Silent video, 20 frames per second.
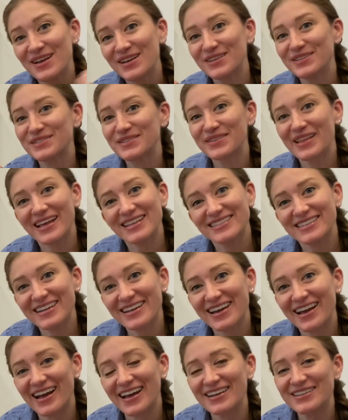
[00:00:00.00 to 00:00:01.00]
So that's
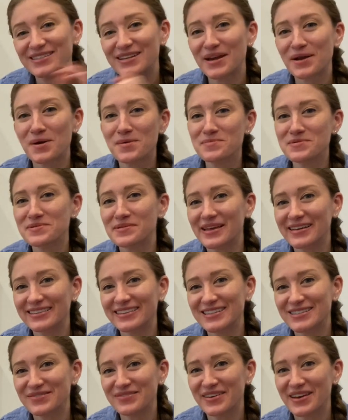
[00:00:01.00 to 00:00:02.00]
it guys, I hope you liked
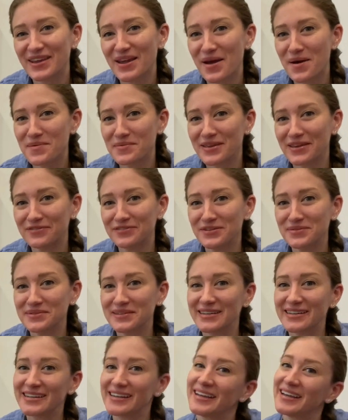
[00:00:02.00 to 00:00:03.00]
this video. If you
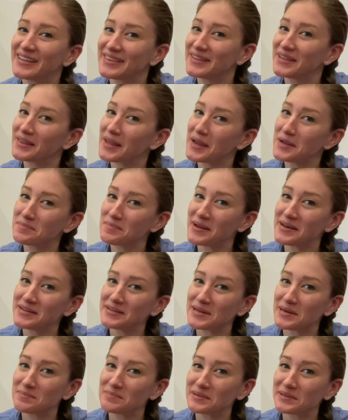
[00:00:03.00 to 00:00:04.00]
did, hit the like button
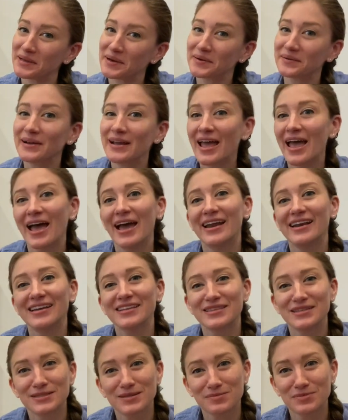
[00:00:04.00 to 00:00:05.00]
down below and
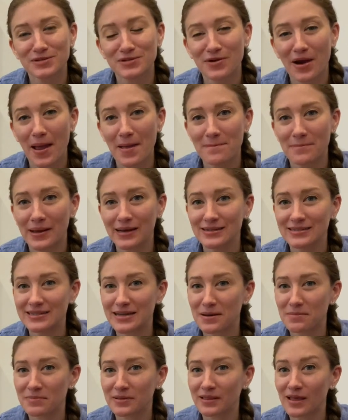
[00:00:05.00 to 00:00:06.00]
hit the subscribe button
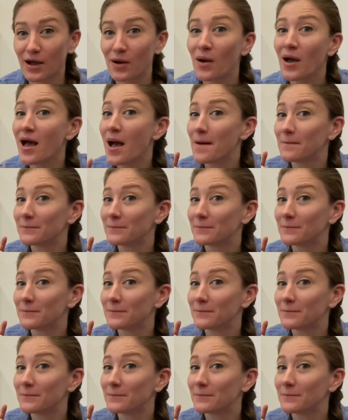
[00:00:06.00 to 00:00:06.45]
down below.